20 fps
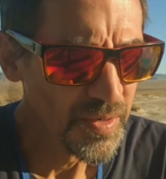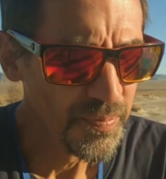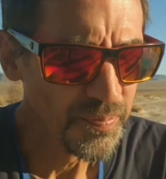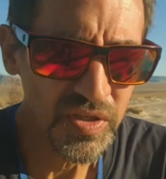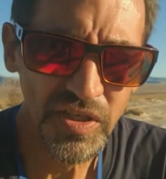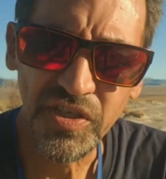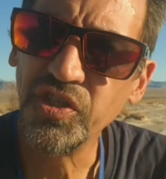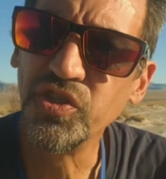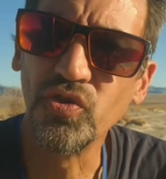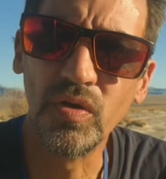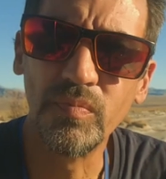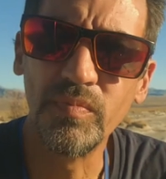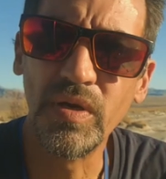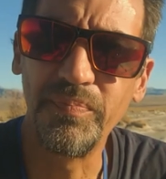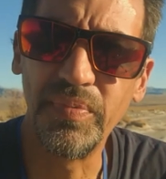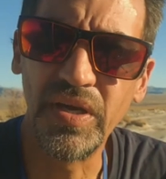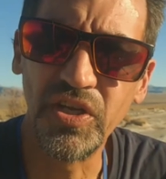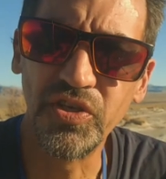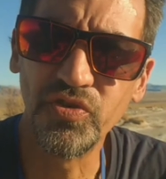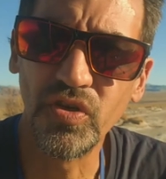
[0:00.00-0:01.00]
Please join
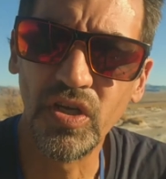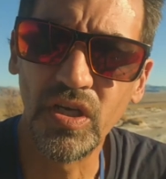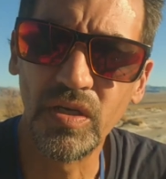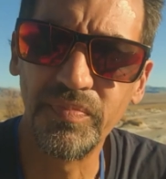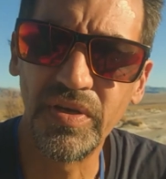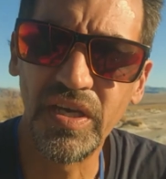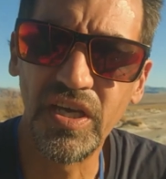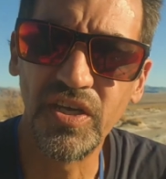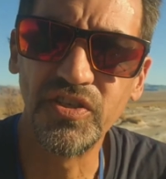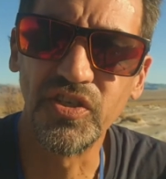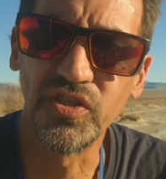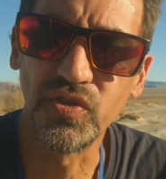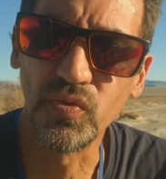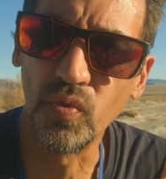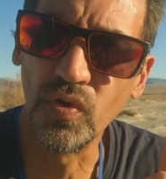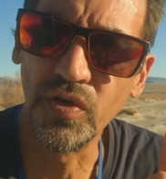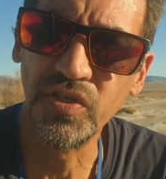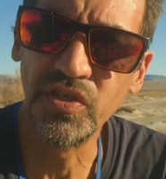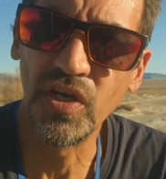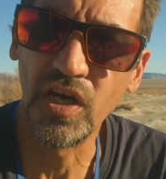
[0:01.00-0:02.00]
my Patreon page. It's
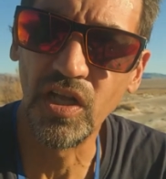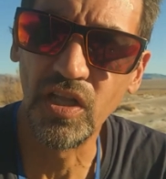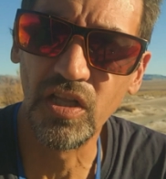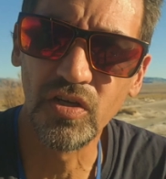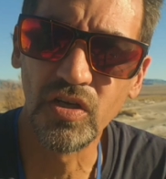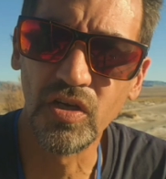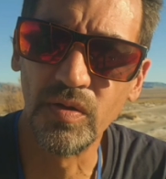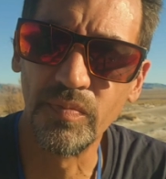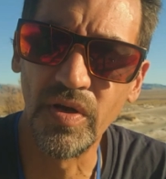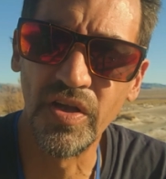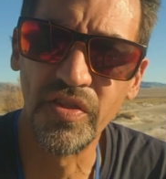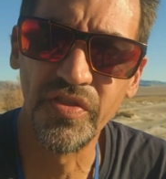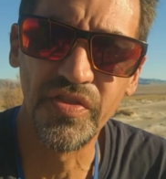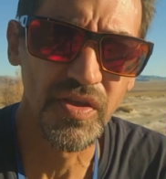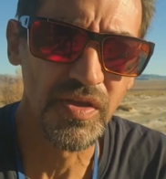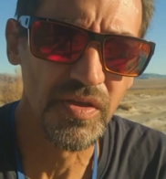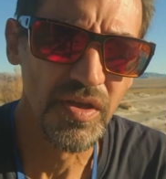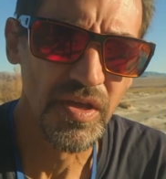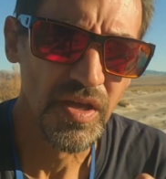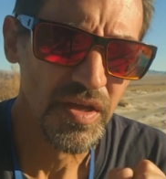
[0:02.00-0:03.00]
$1 a
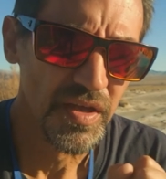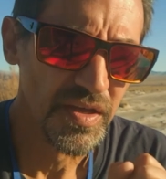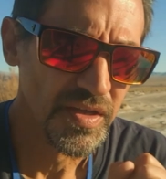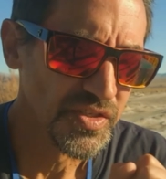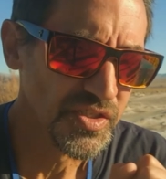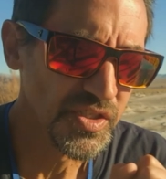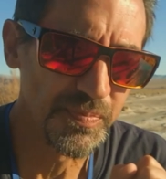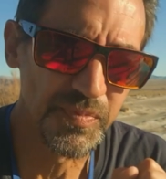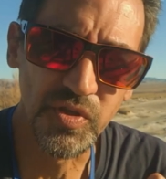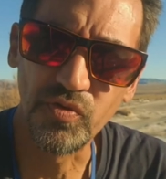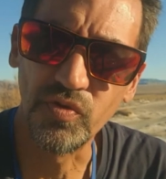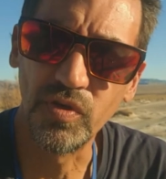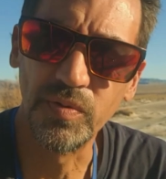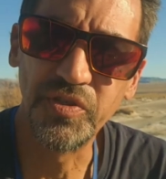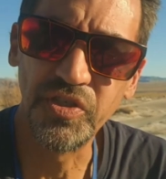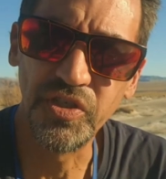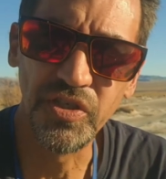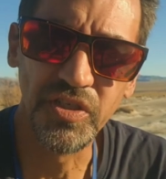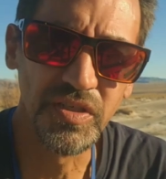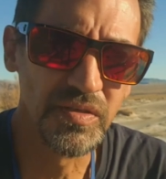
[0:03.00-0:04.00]
month
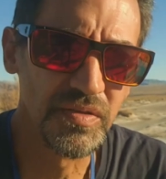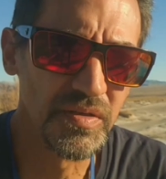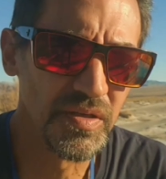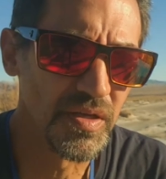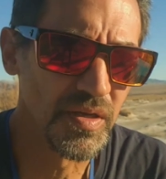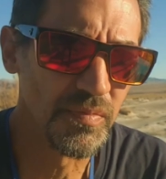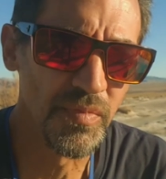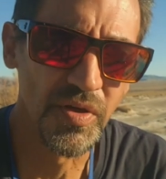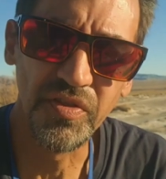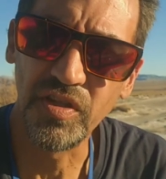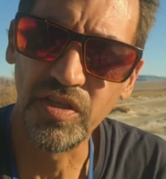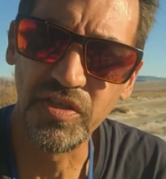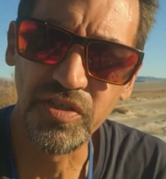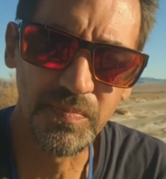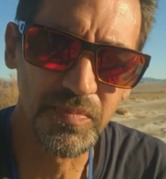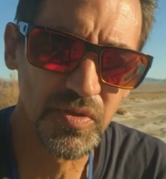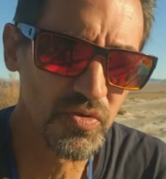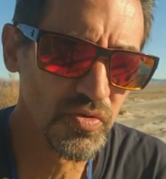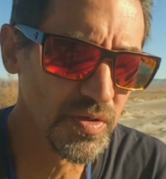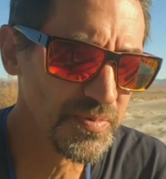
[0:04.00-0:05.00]
subscription, a monthly
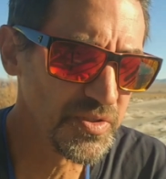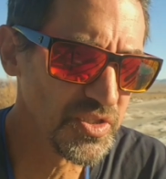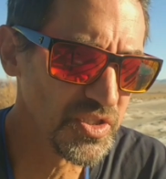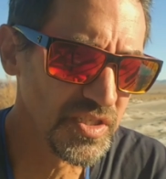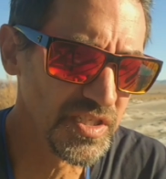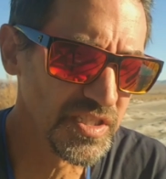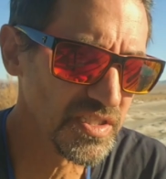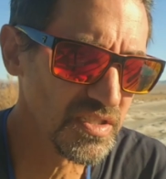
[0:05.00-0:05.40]
subscription.